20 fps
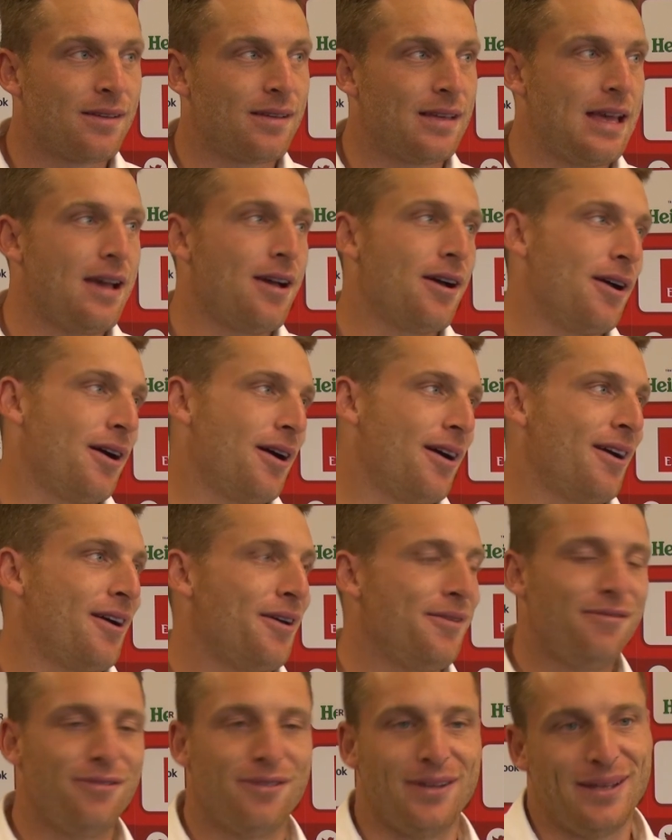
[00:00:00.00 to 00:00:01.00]
Yeah, I
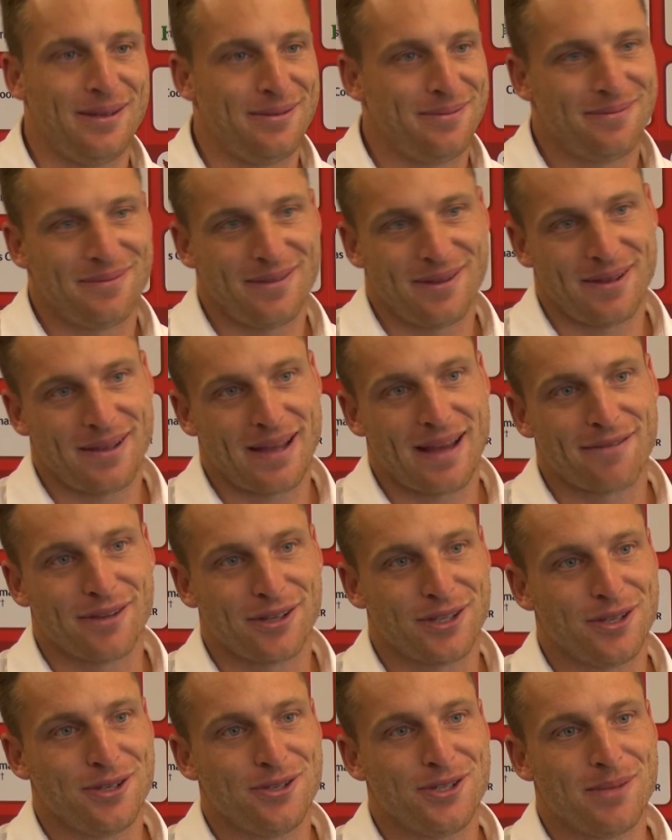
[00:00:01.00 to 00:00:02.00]
hopefully have a
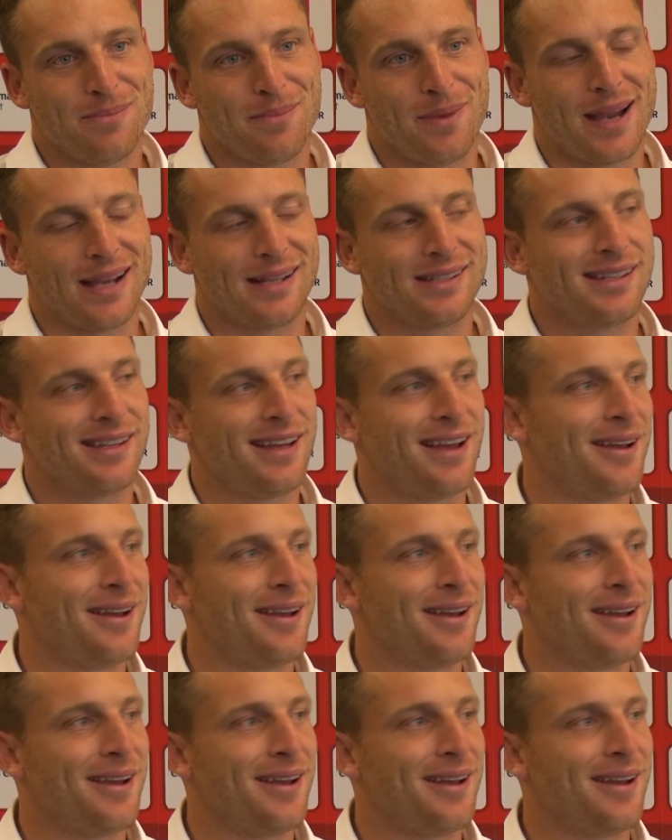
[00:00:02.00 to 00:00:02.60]
huge impact.